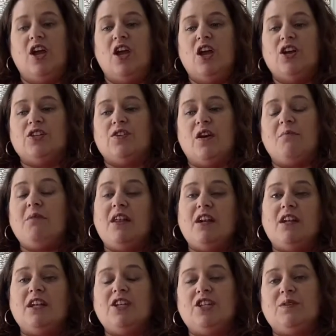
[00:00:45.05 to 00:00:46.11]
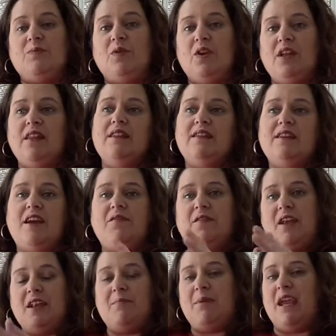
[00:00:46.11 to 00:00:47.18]
So I'm literally just putting the stuff
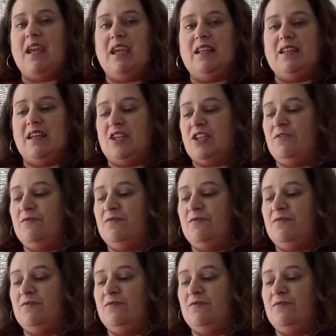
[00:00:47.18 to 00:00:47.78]
in a baking dish,